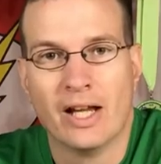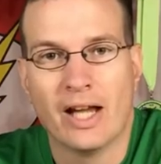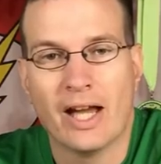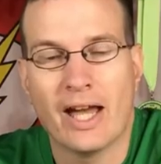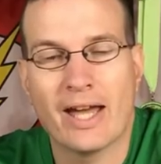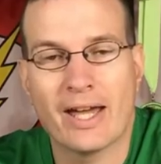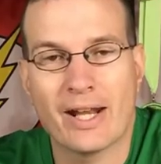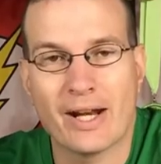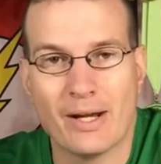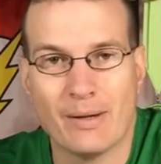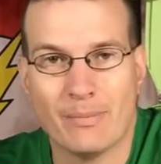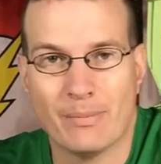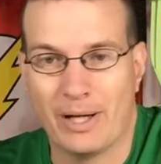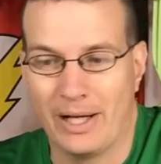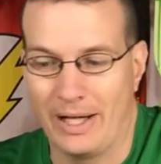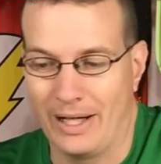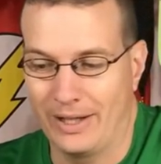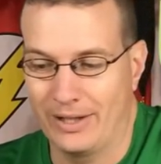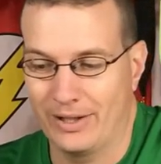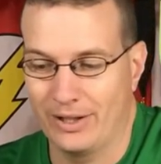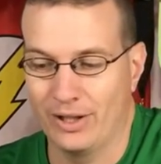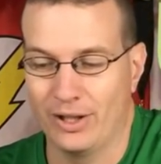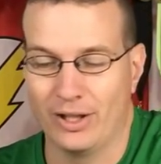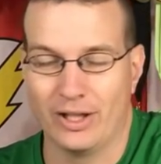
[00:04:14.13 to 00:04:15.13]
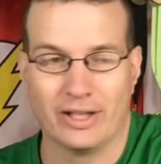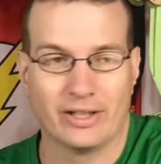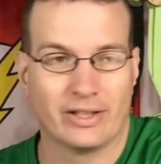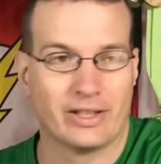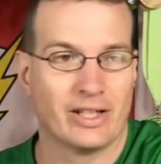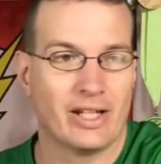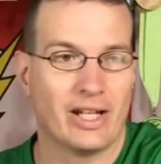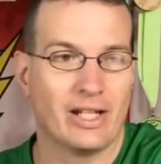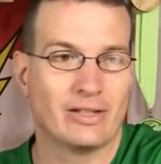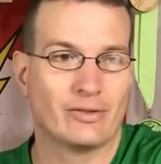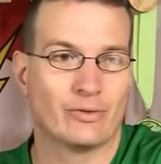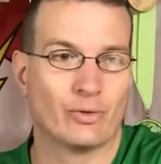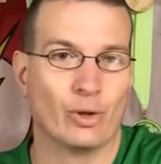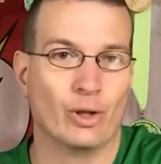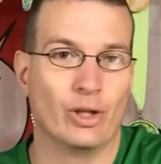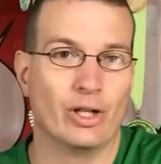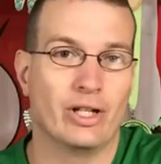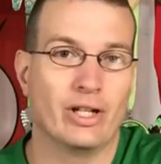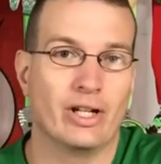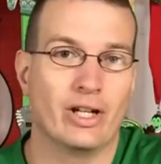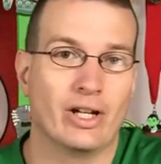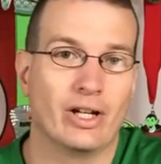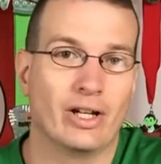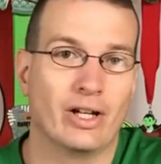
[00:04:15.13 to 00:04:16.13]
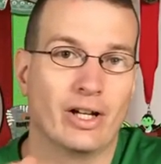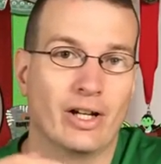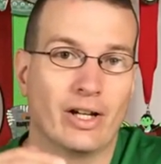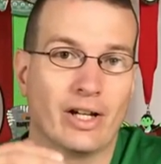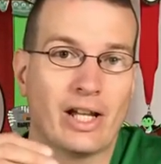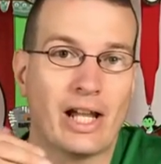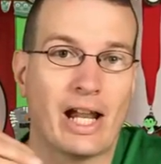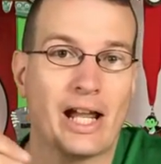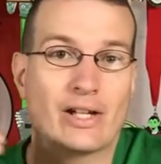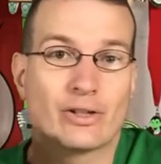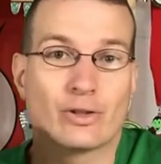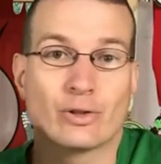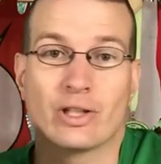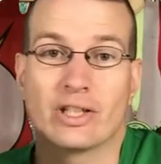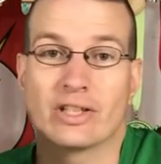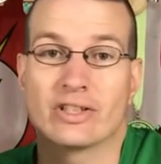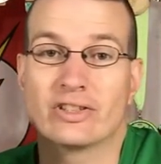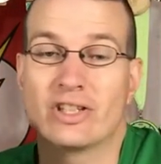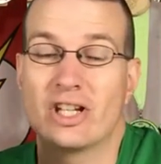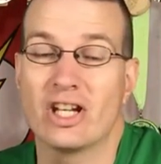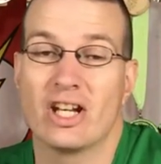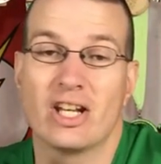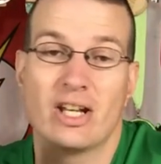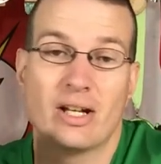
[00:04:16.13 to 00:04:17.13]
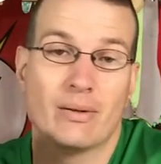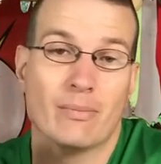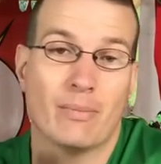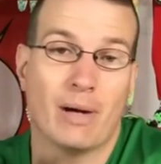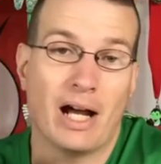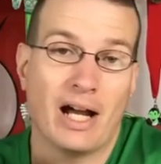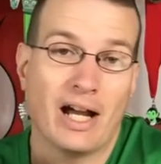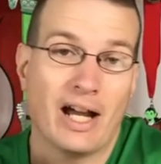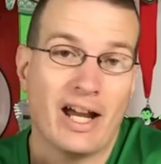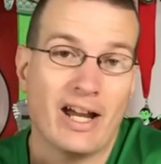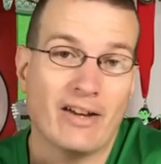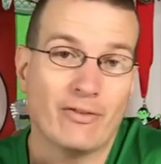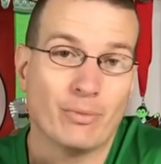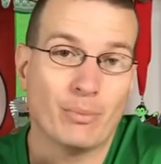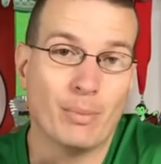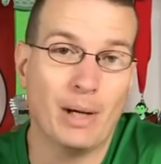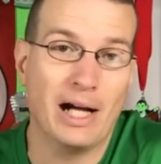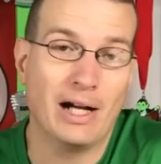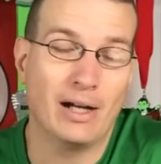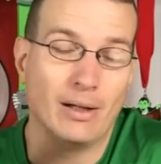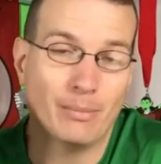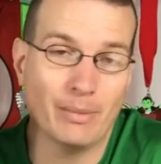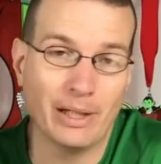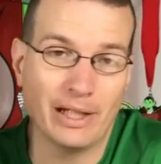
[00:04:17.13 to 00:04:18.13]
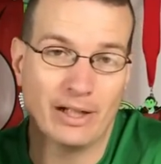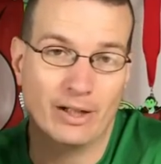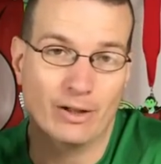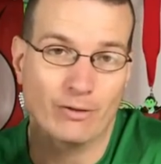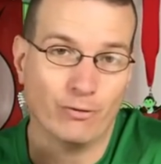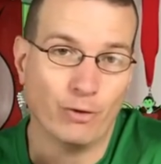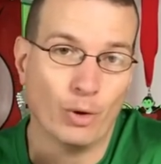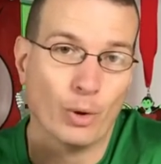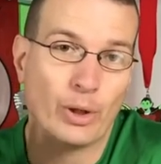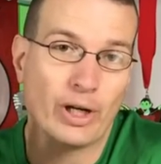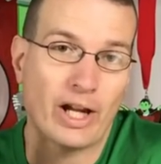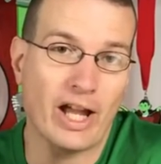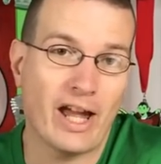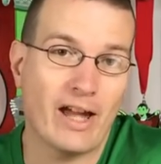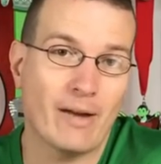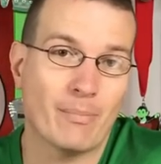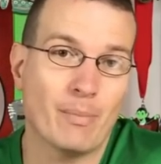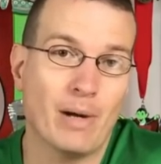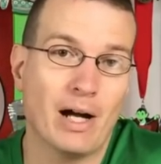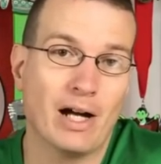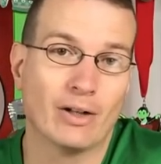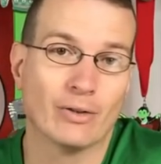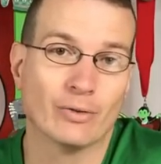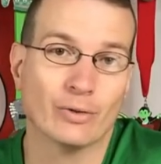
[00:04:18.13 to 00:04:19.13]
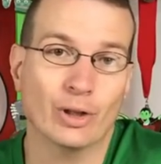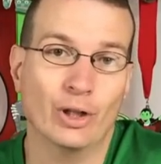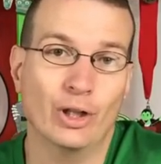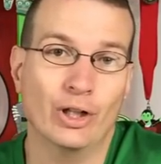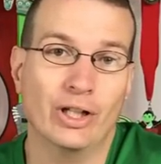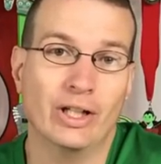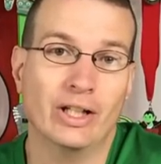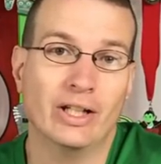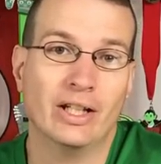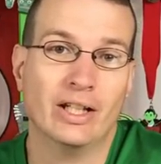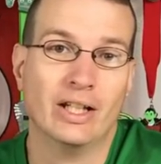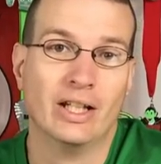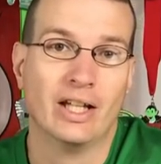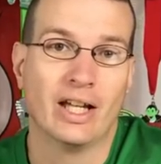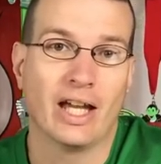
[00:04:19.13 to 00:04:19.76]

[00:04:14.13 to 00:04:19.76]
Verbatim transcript: And I'm back. Alright, today's run, I actually extended it by a half mile, made it a 4.5 mile run